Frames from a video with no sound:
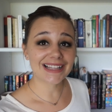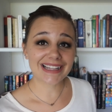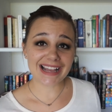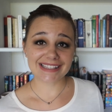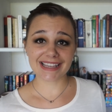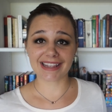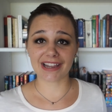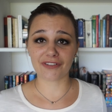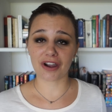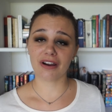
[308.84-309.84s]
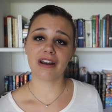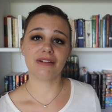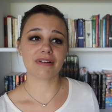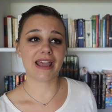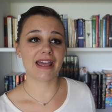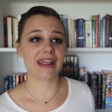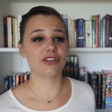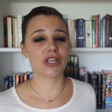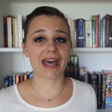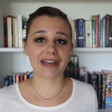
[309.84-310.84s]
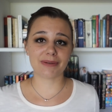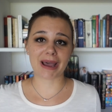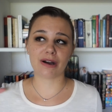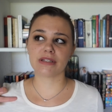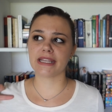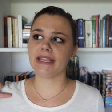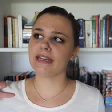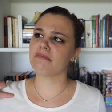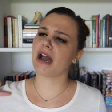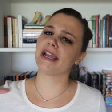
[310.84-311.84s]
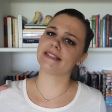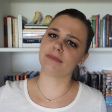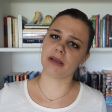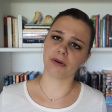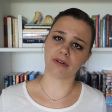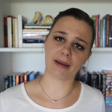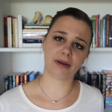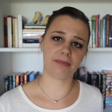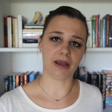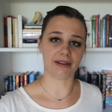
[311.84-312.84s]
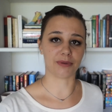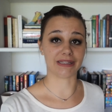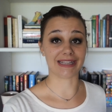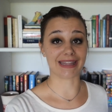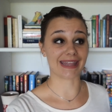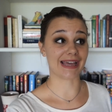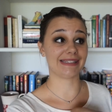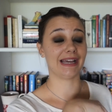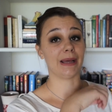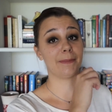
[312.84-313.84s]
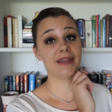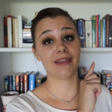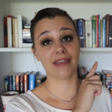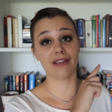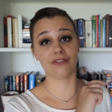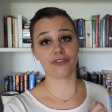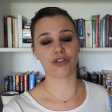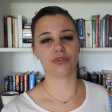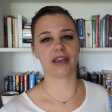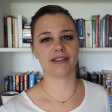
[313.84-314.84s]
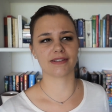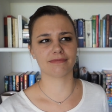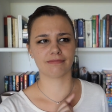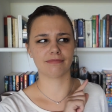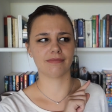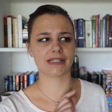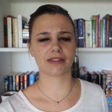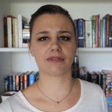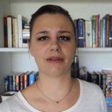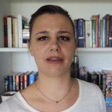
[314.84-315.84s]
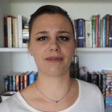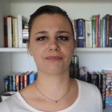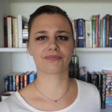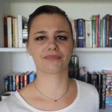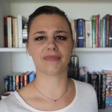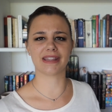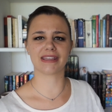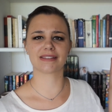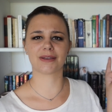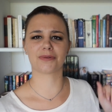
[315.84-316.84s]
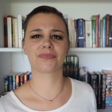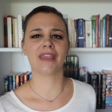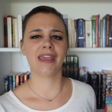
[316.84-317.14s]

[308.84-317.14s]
a classic that I have already read and chatted about in my September wrap-up, I will link that up here for you guys. Is that the right way? I think so.